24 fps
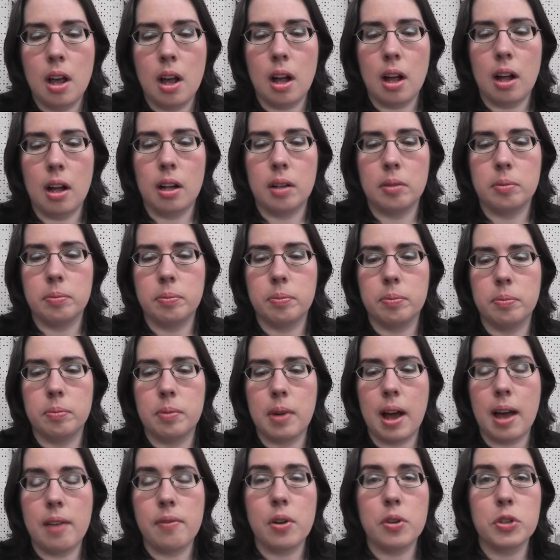Uh,
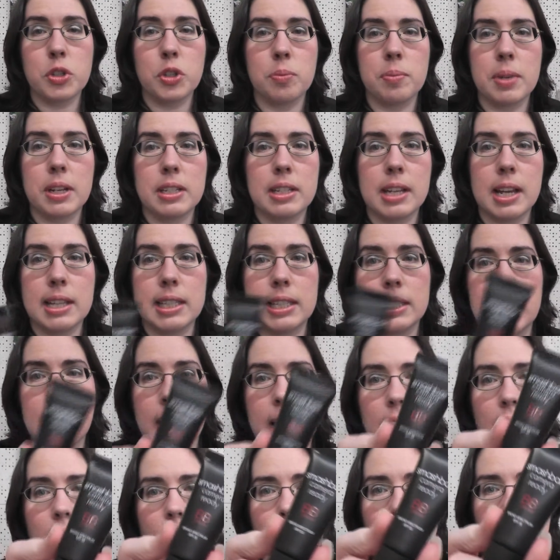I've also been testing
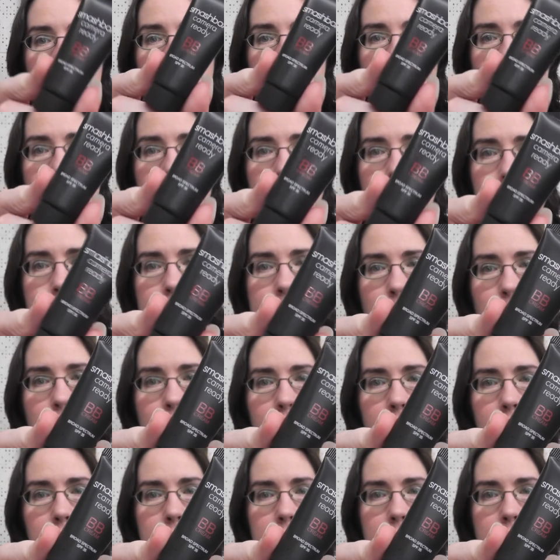out BB
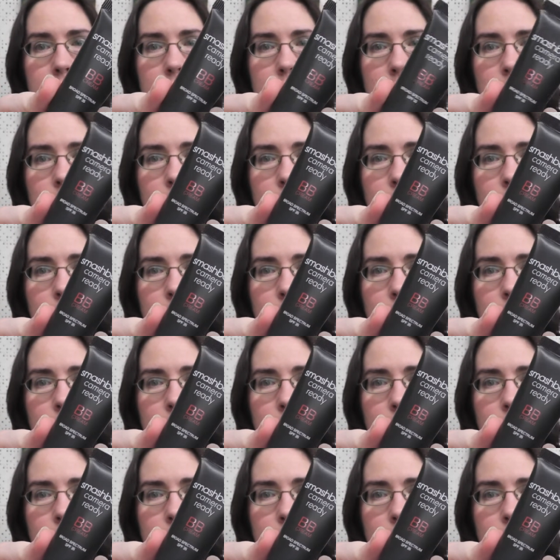creams.